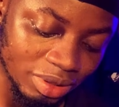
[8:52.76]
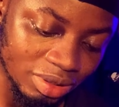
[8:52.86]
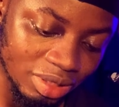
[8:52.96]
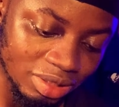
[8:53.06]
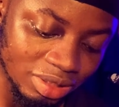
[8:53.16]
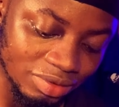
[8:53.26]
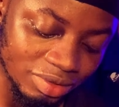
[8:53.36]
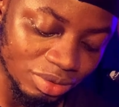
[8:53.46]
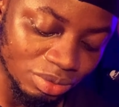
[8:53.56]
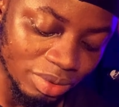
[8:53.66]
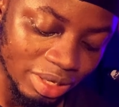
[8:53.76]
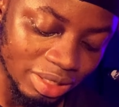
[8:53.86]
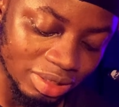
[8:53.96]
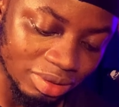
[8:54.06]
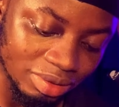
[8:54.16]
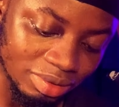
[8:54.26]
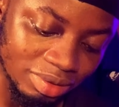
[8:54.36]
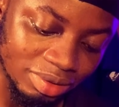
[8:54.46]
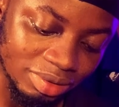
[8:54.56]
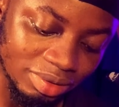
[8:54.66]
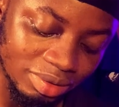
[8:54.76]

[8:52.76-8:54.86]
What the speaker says: Let's give it white, green.